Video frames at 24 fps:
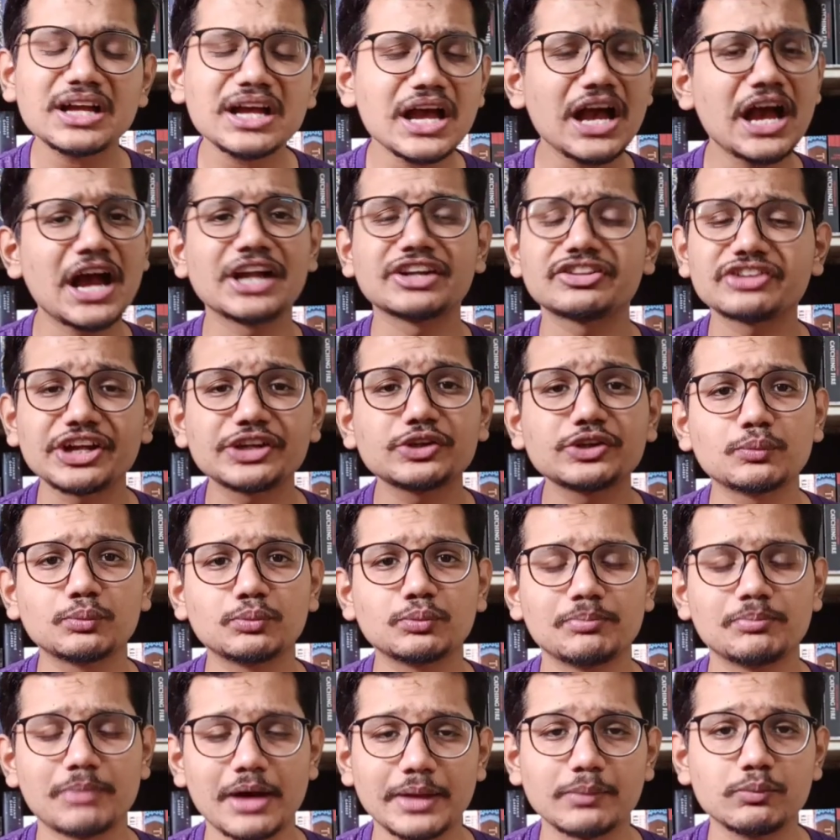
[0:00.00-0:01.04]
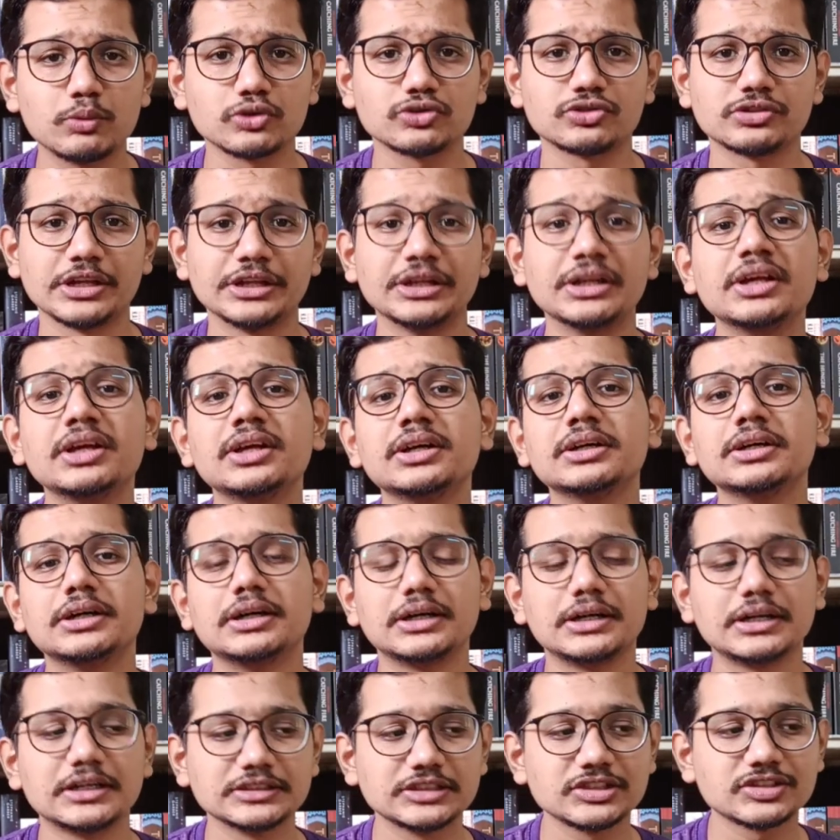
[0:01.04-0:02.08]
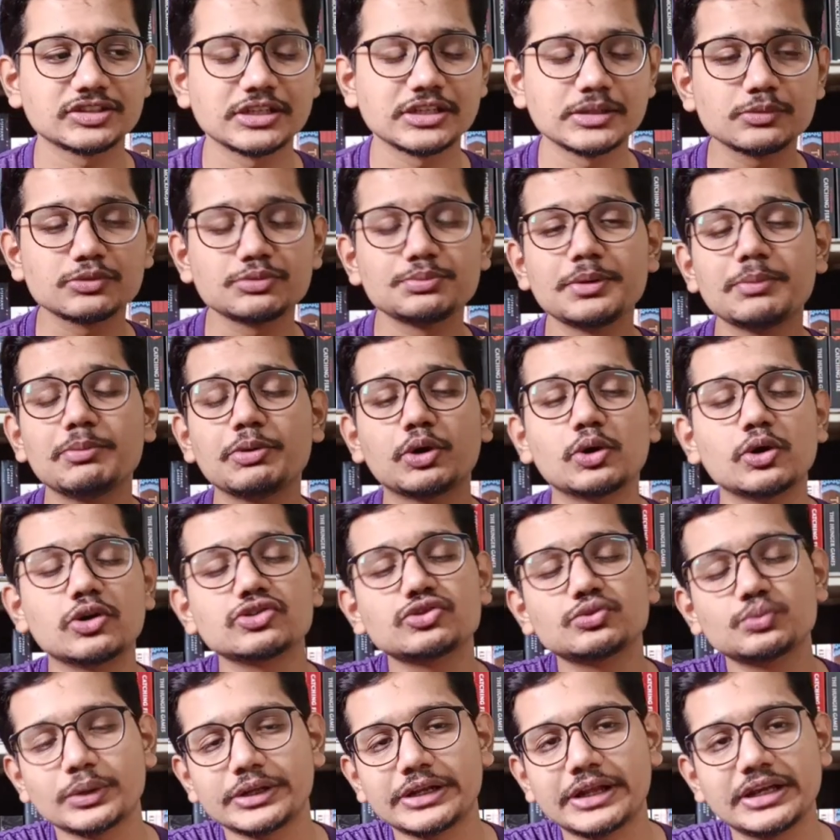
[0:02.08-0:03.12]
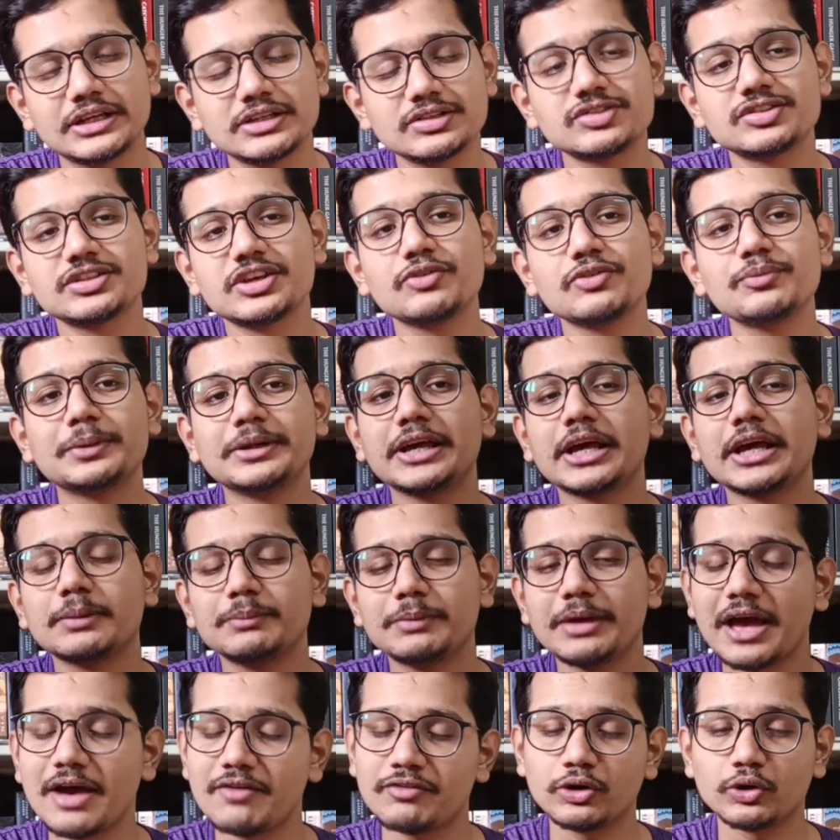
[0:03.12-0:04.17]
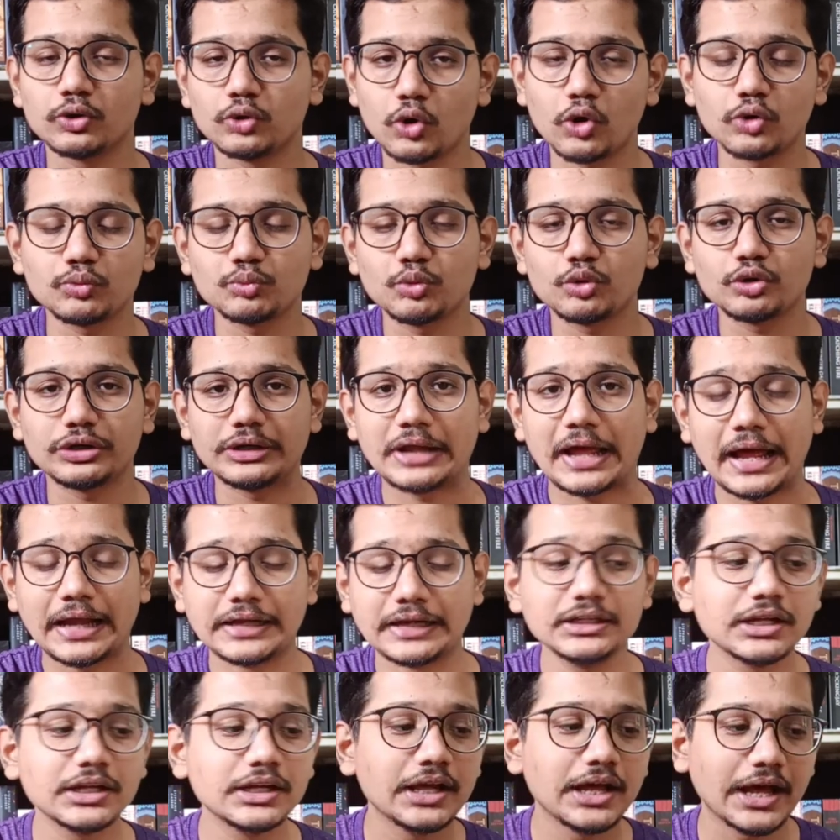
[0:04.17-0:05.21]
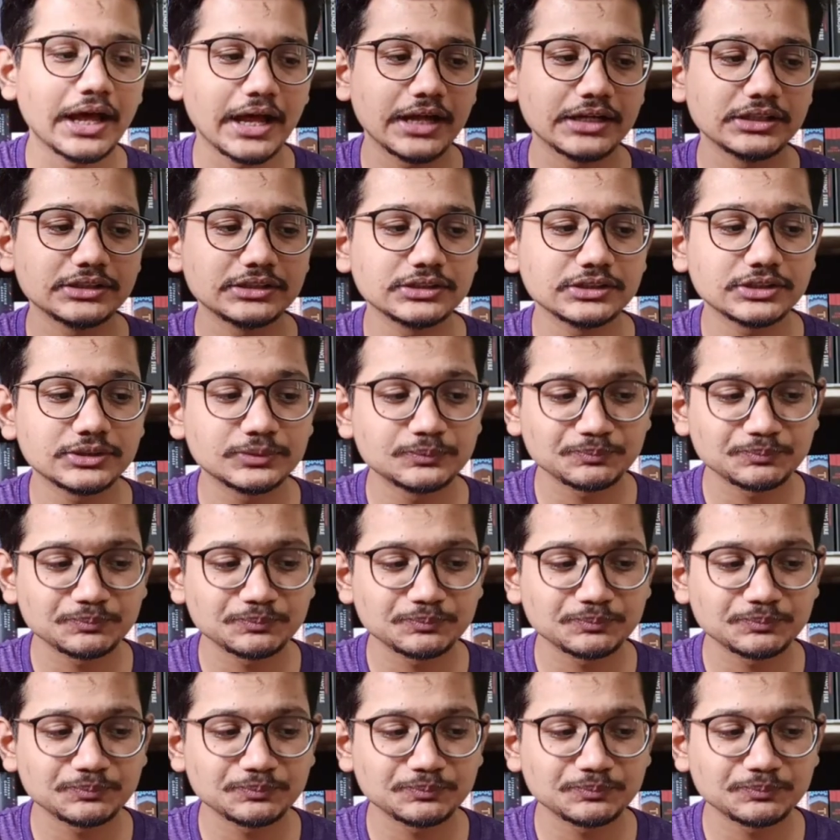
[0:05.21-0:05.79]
I try to buy books then. Uh, this helps me because when I save money, I'll be having a lot more in hand, and